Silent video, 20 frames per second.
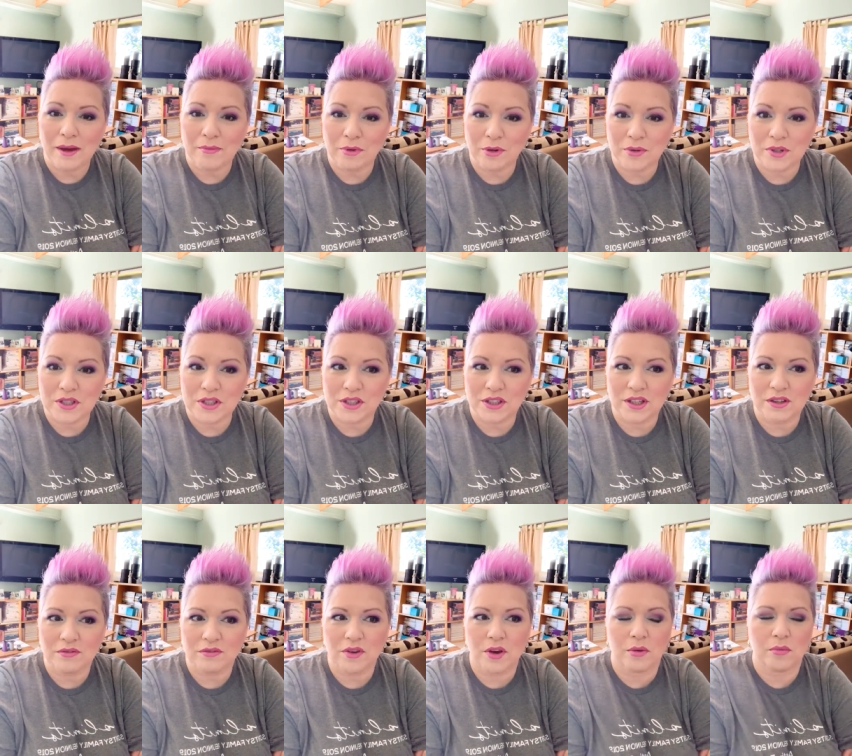I'm
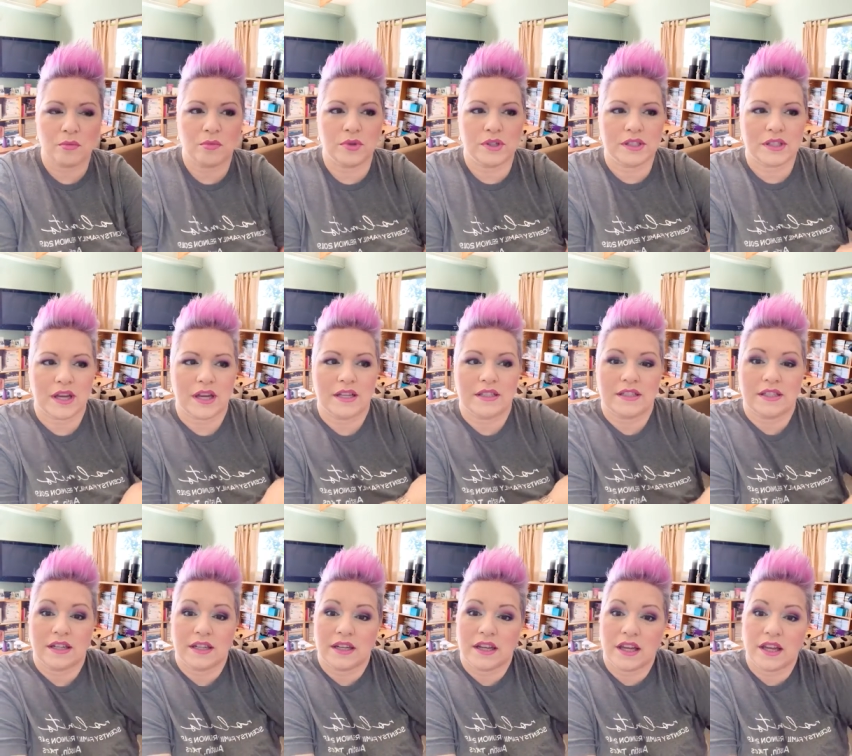originally from
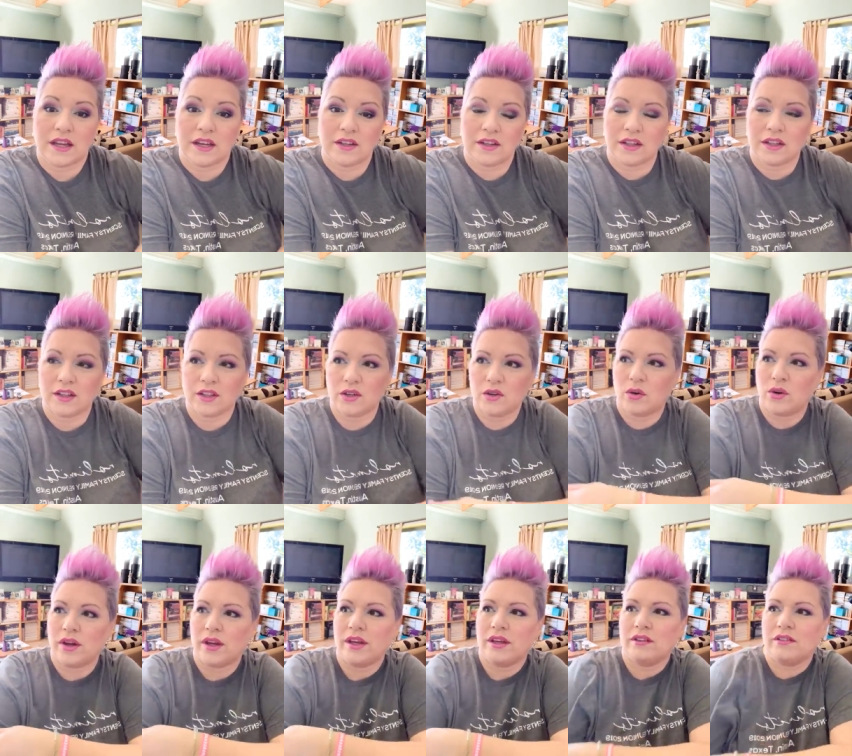Wisconsin and
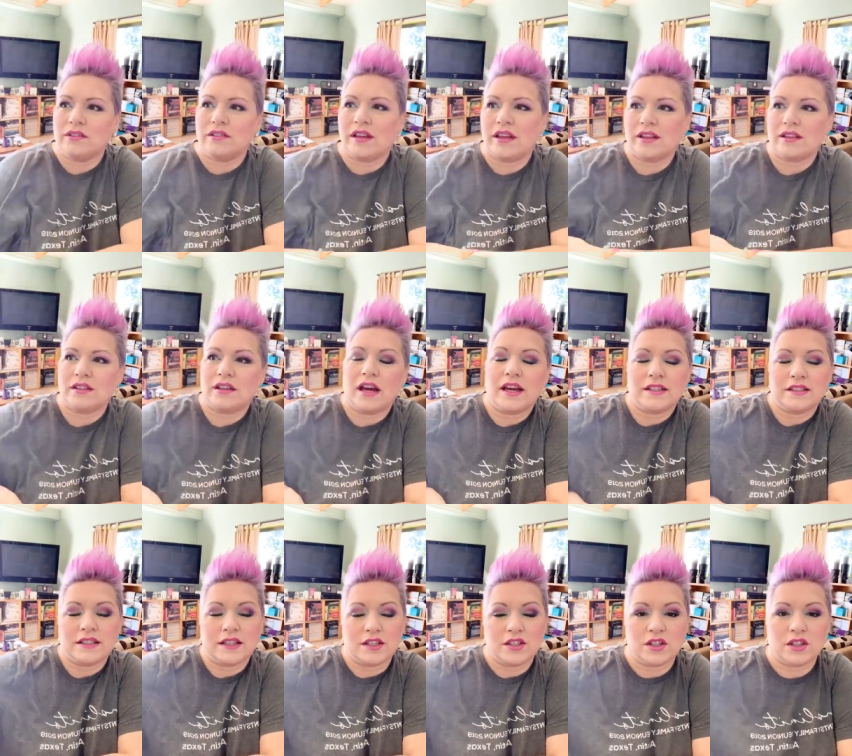Illinois. I
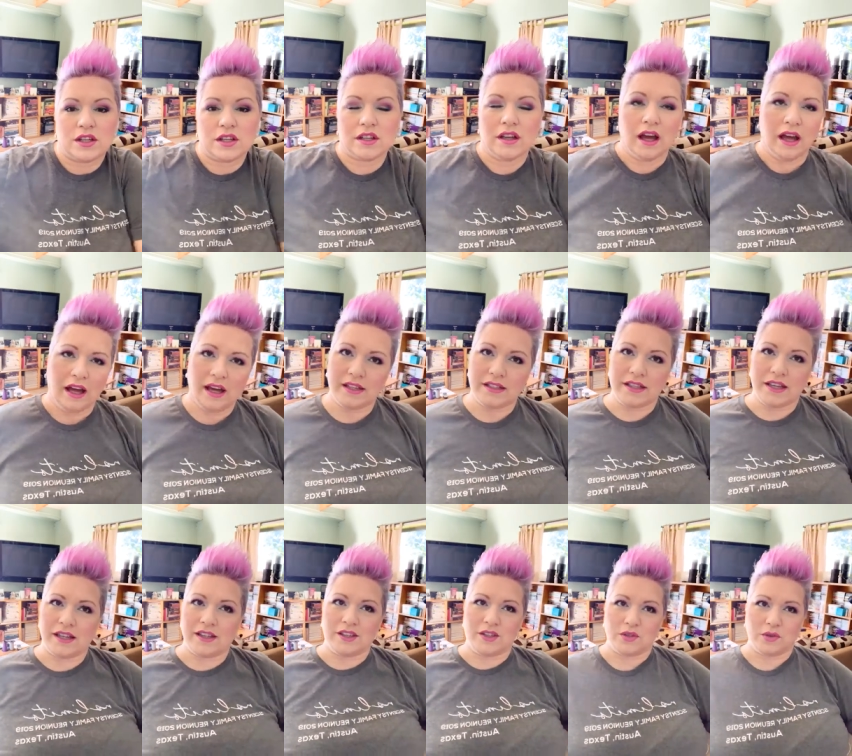say I
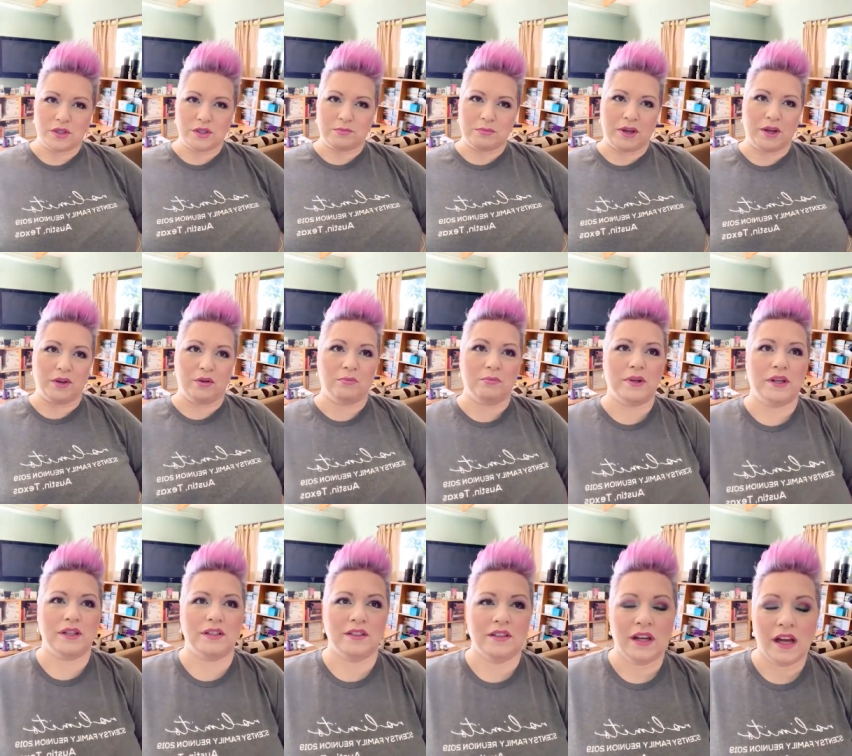say Illinois is my home,
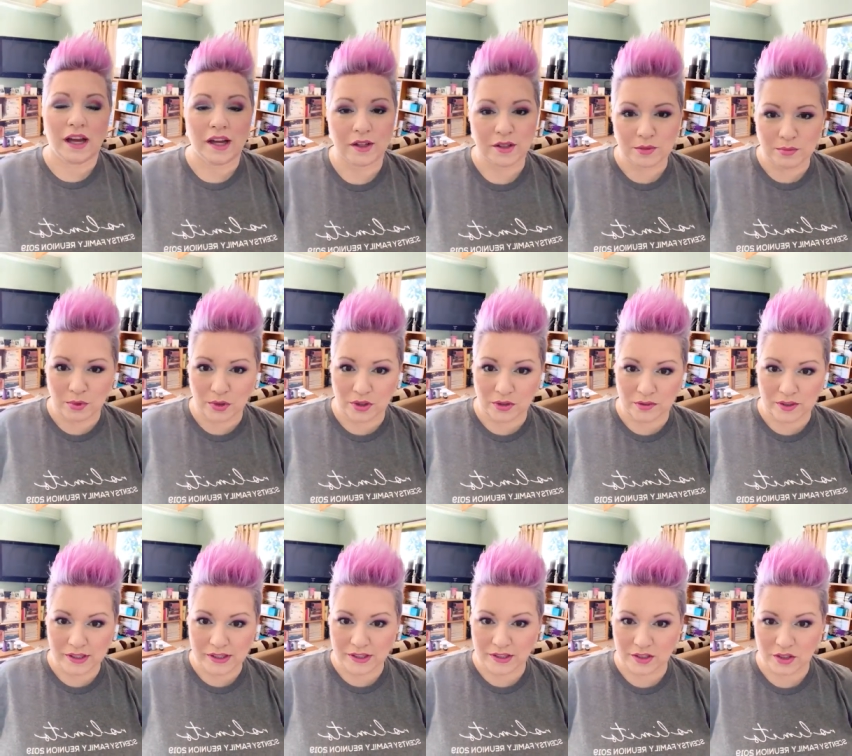but I was born and
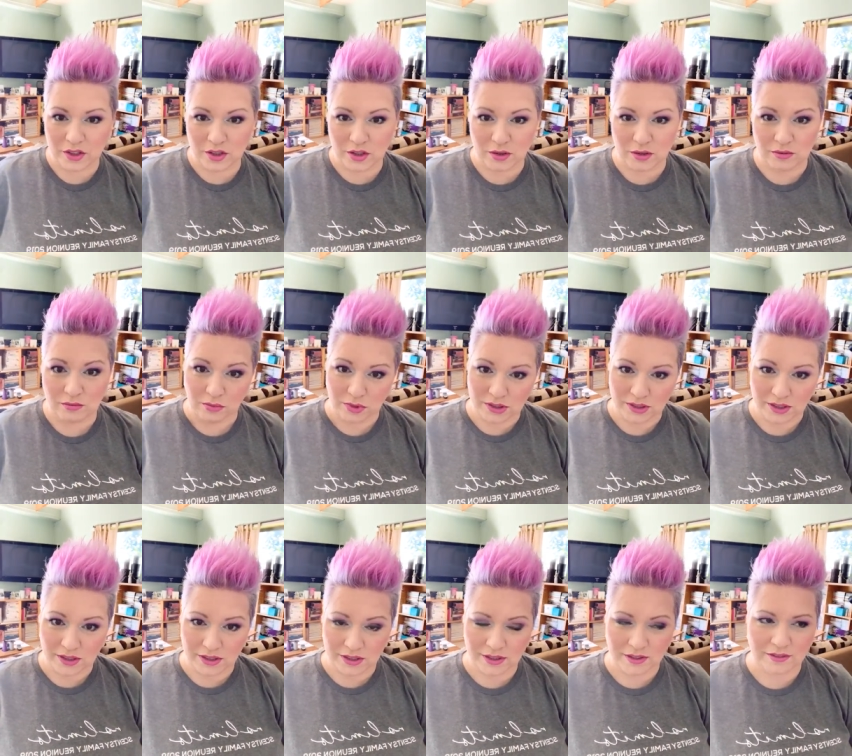raised in
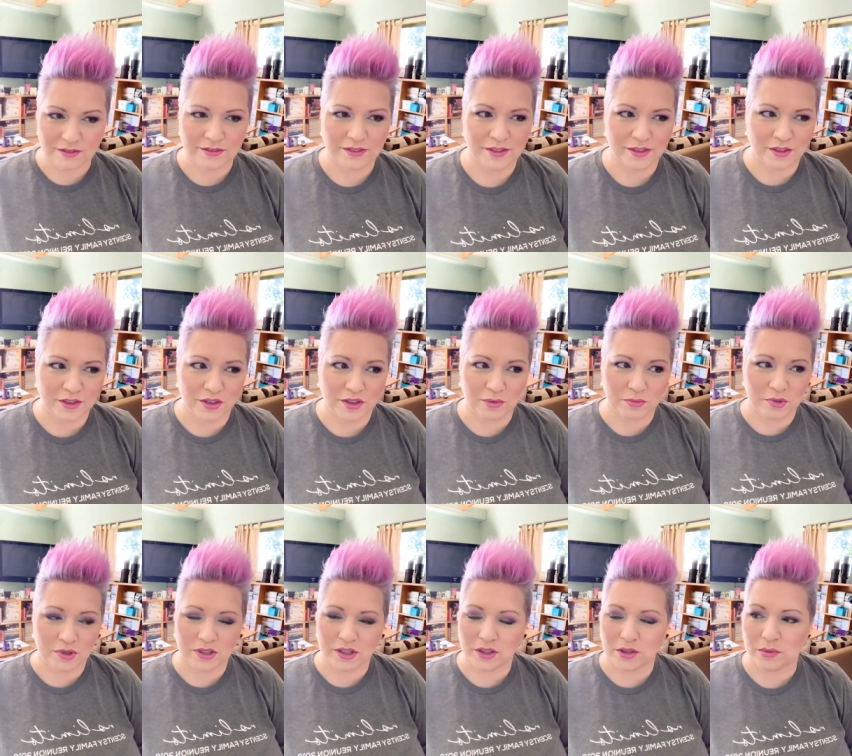Wisconsin. I was going to
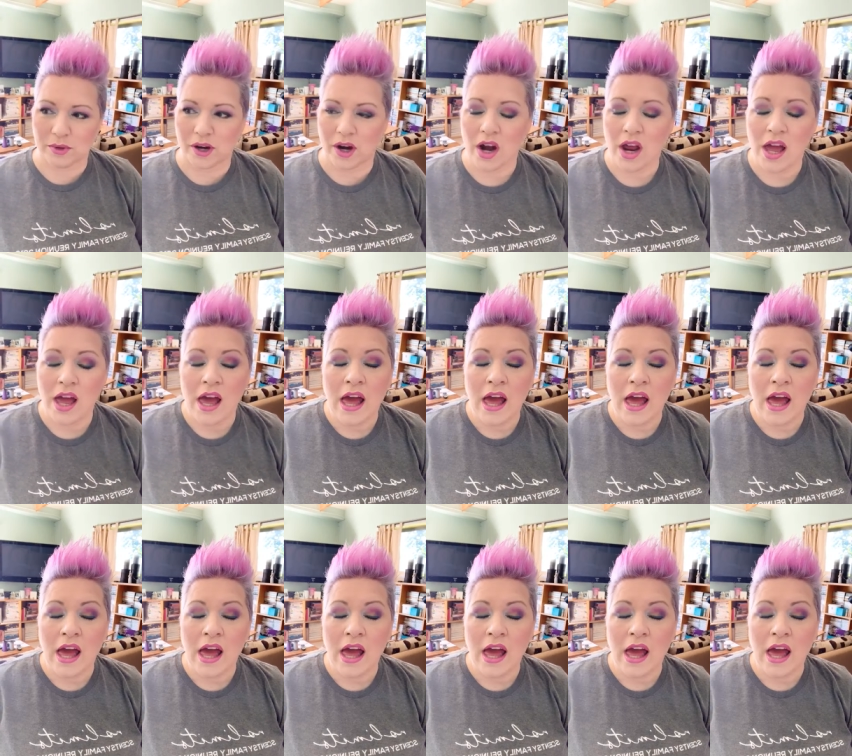almost tell you where.